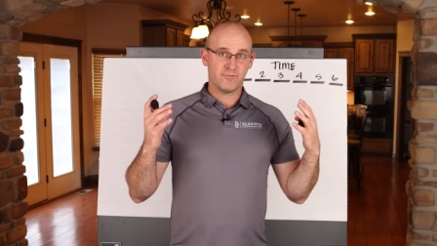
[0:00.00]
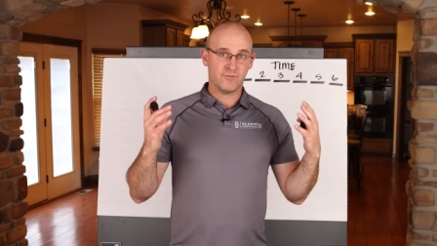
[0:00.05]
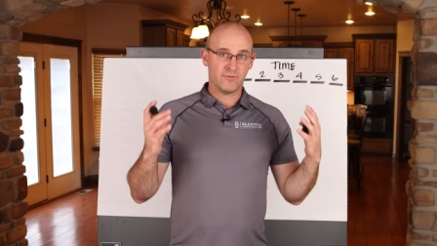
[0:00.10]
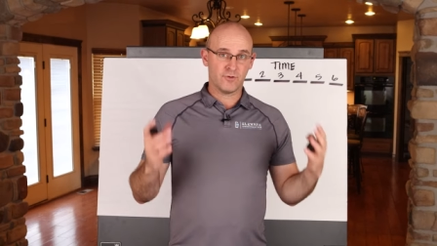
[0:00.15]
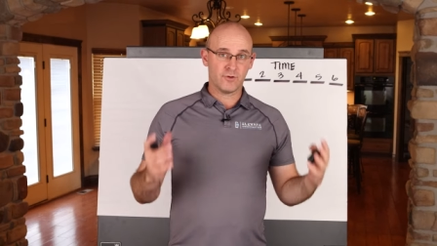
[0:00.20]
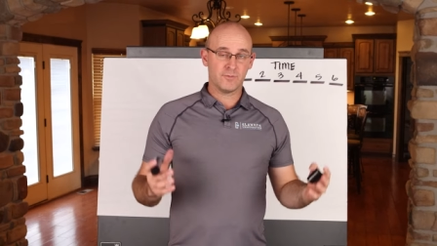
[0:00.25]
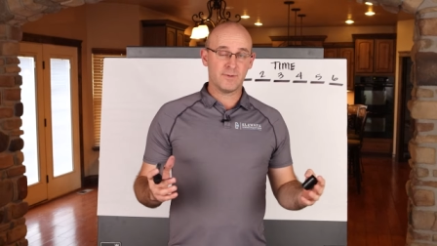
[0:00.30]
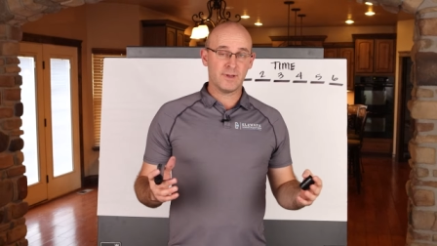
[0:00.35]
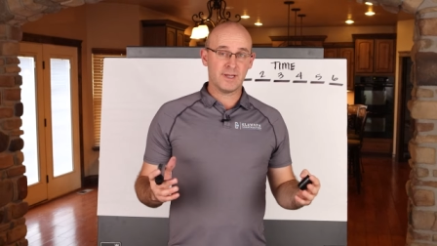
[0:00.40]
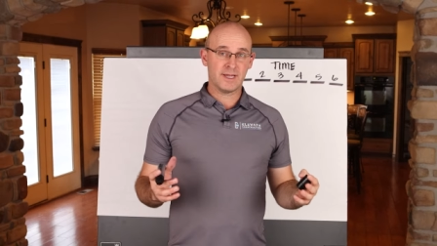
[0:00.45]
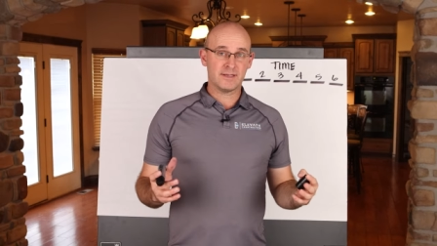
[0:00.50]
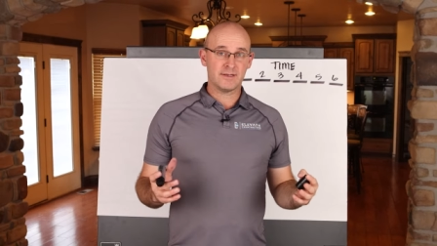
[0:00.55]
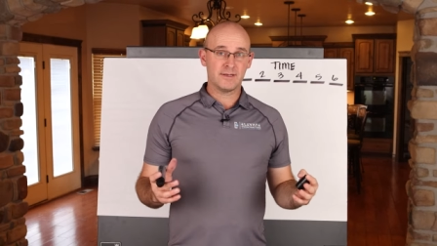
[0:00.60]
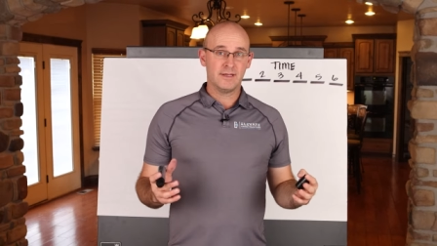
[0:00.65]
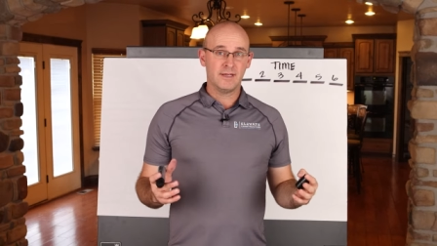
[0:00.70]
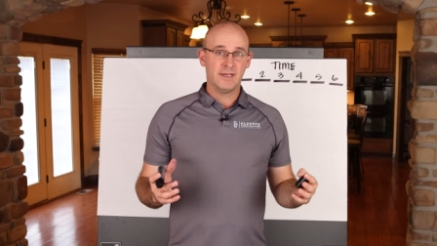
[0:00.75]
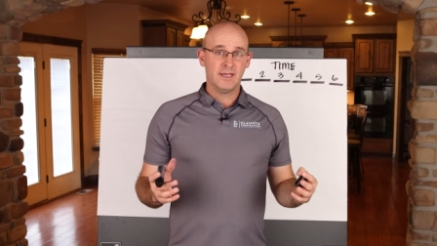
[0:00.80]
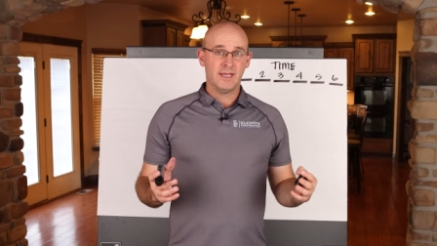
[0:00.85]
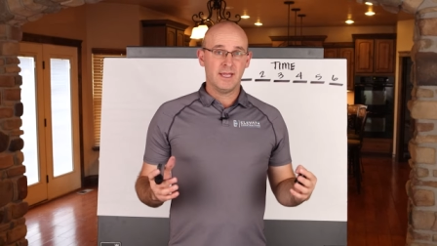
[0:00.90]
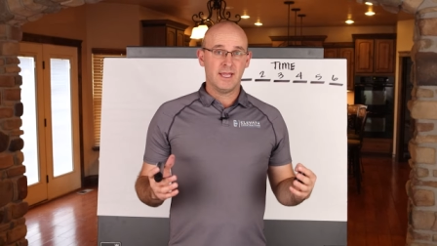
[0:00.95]
format
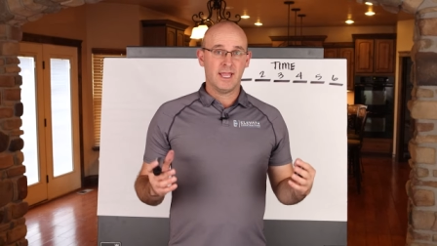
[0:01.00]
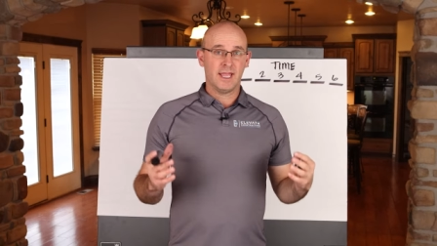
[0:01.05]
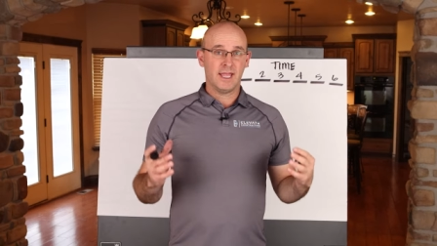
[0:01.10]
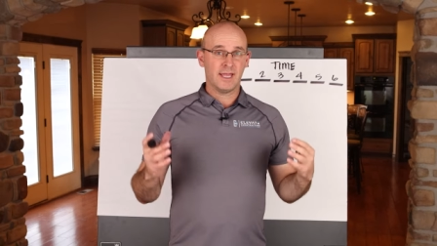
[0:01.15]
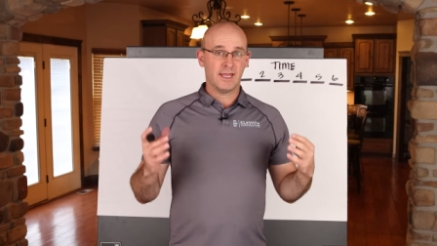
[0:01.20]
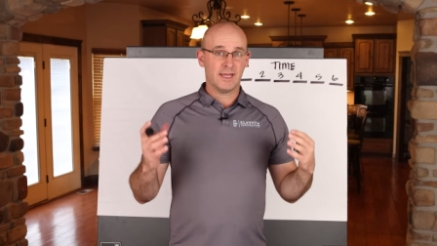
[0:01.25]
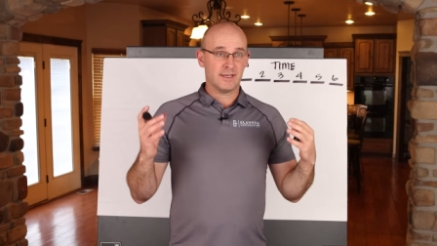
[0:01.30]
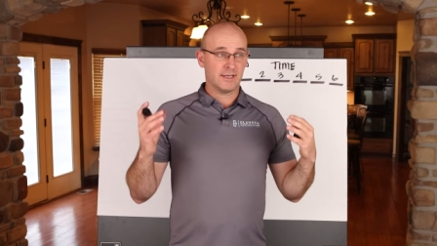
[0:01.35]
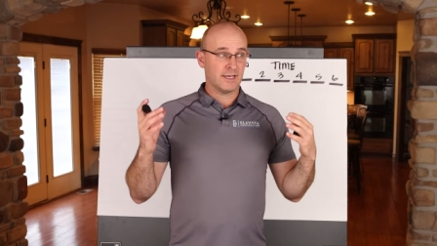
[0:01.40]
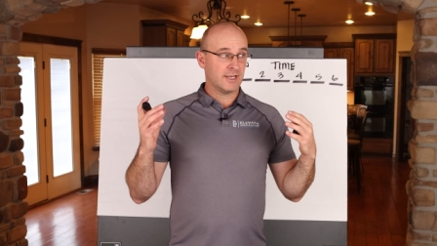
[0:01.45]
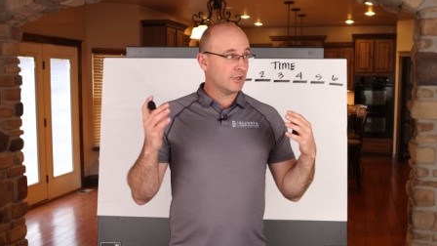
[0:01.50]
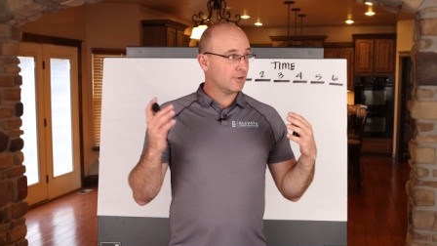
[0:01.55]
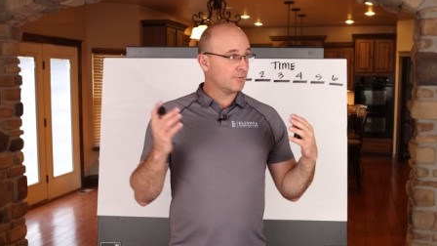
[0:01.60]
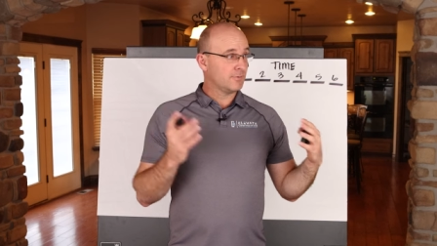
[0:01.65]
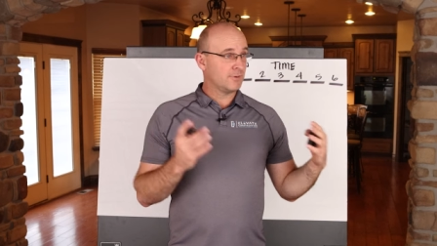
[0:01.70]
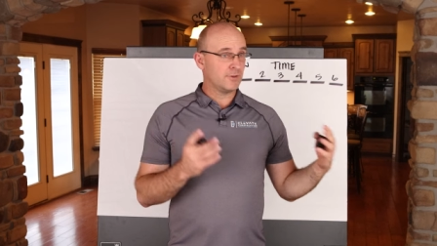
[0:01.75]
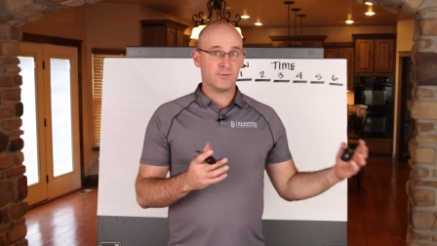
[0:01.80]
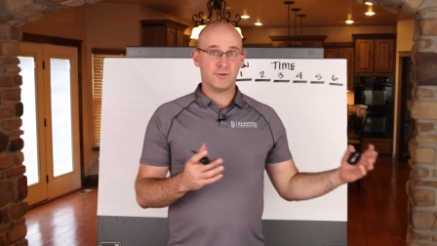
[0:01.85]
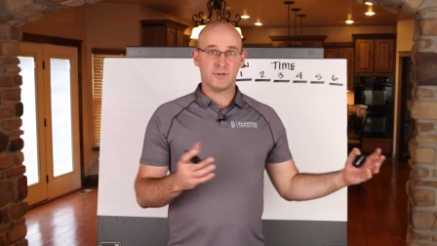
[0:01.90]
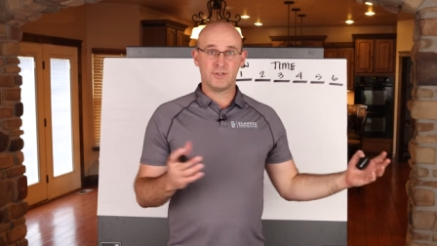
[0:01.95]
and
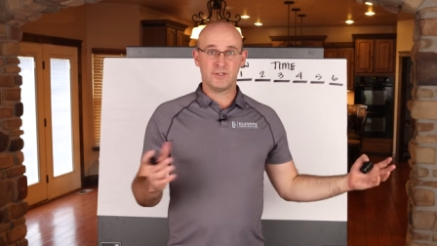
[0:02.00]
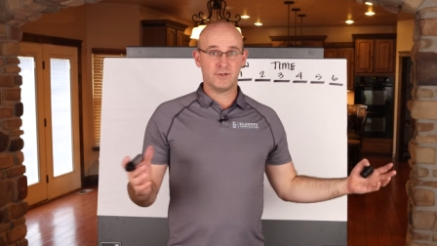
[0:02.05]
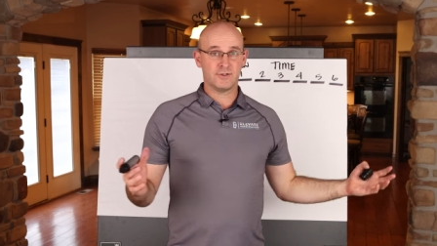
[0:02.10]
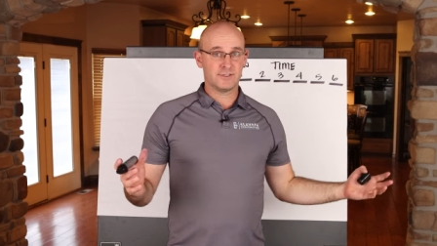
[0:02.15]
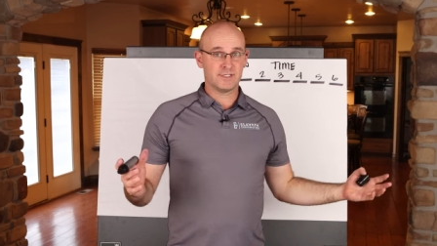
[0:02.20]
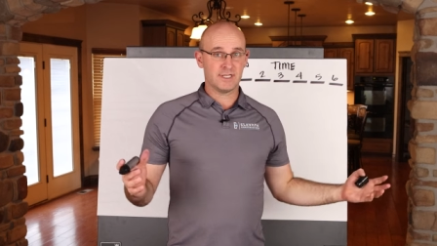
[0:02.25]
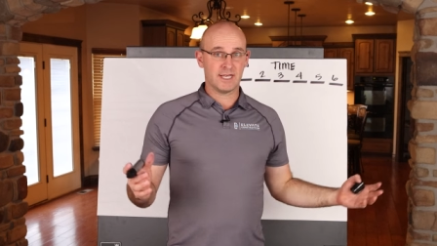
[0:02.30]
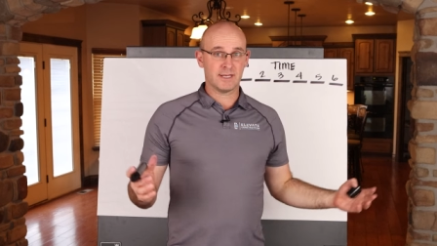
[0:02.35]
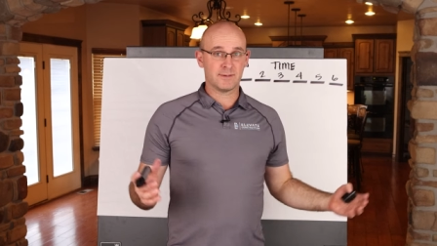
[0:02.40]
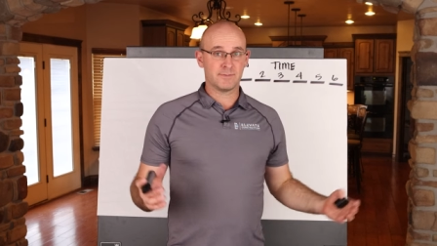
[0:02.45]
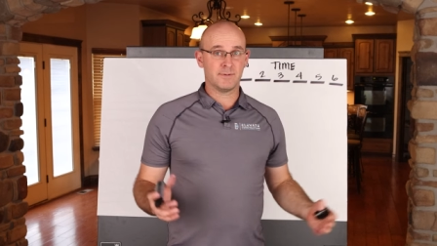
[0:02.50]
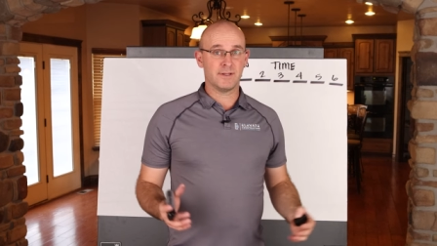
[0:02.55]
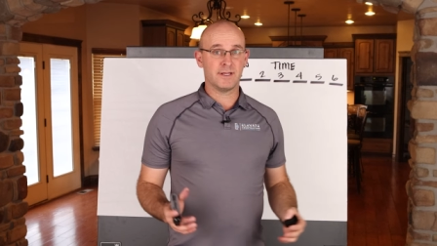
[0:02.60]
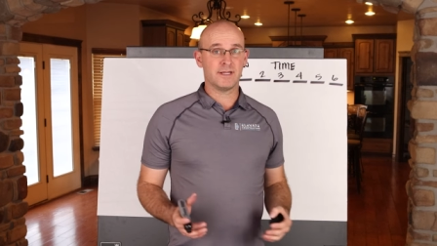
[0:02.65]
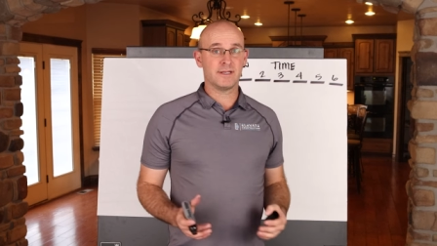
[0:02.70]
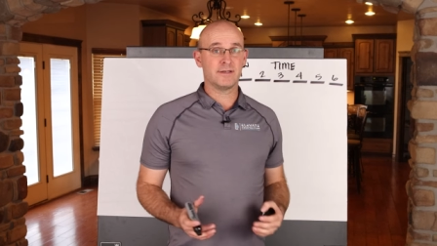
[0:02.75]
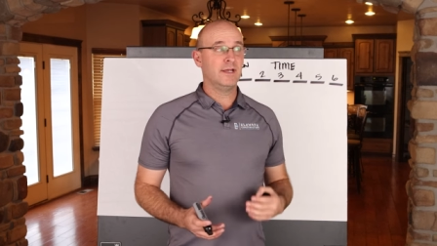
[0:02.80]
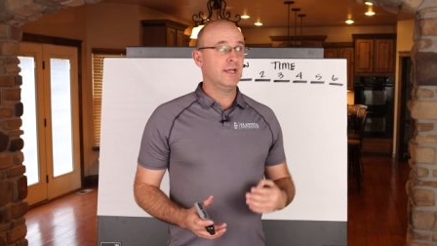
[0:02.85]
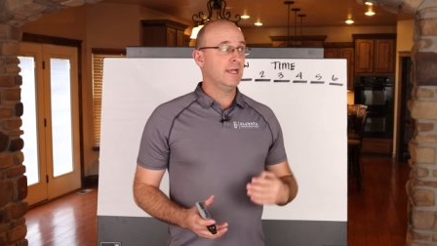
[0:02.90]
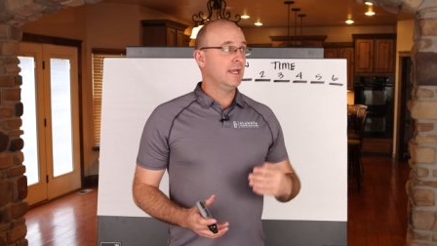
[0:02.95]
help you with your takt
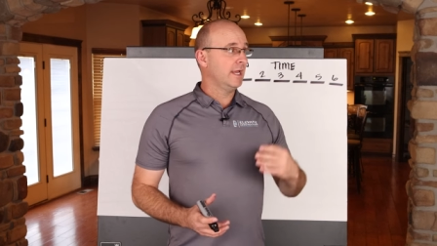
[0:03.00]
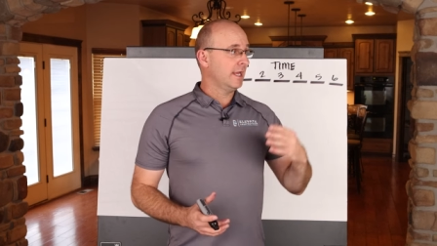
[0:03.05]
plan,